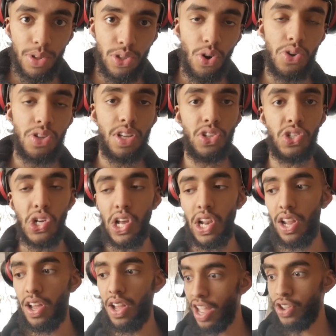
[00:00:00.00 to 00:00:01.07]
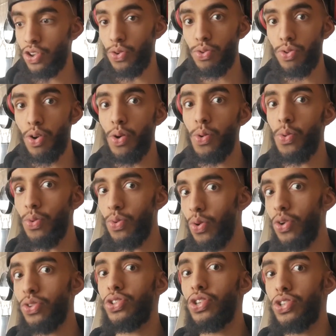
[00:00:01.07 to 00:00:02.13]
a doctor inshallah, that you know
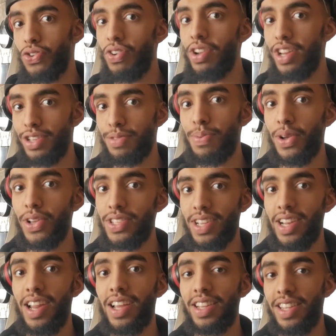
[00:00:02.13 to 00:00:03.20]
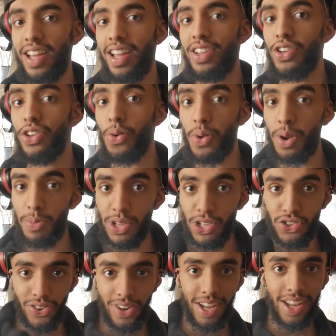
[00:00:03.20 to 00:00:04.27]
not to treat this person like that. You don't want to be
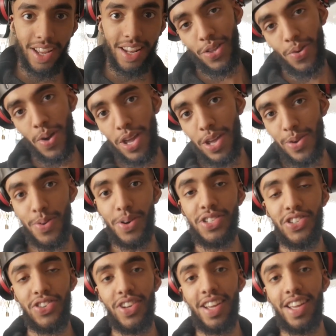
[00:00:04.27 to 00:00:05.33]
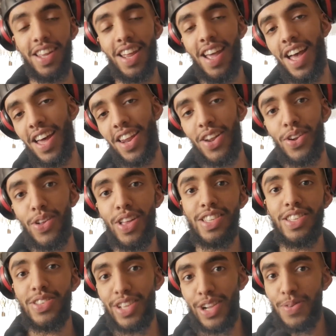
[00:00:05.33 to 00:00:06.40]
treated the way you was treated. And I know that
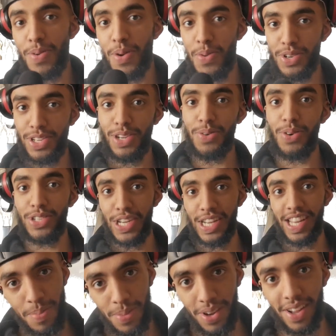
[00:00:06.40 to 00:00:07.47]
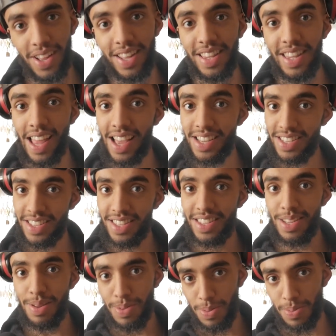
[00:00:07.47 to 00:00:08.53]
sounds a little bit wishy-washy, but that's
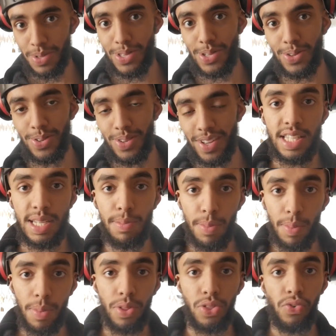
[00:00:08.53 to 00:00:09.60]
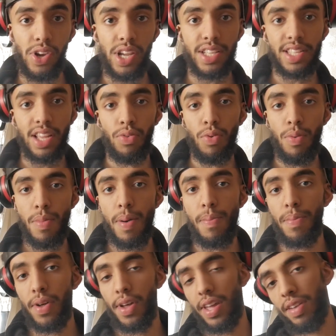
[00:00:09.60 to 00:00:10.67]
tip number 2. Tip number 3 is that,
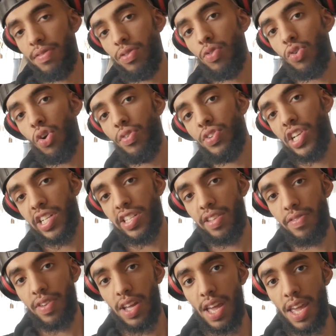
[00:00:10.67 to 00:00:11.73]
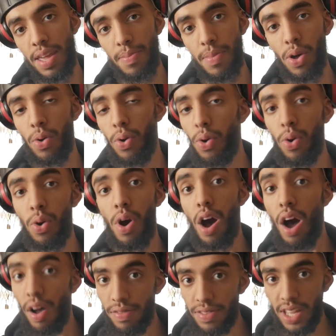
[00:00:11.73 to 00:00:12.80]
remember, if you got rejected via email or
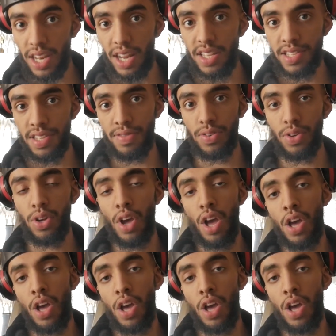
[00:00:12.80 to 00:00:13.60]
after an interview,